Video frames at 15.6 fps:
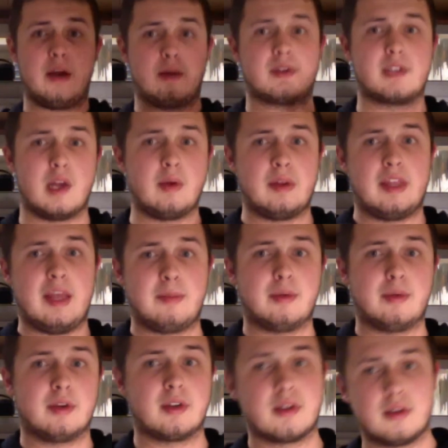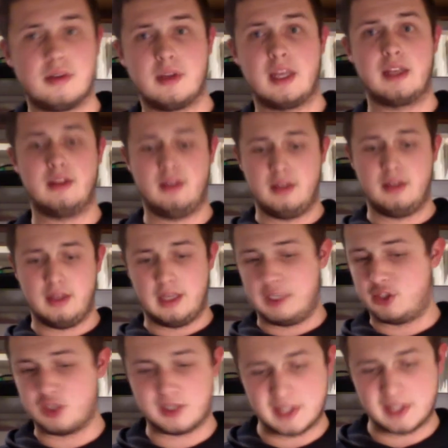done with that book, and it
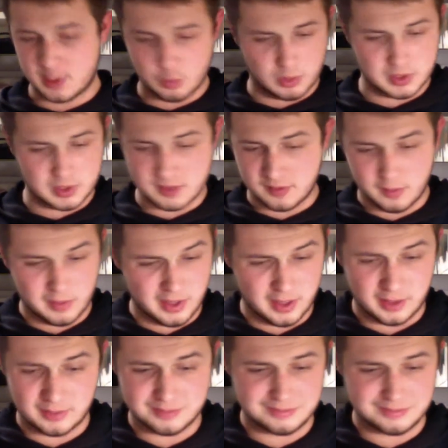just gets worse from here.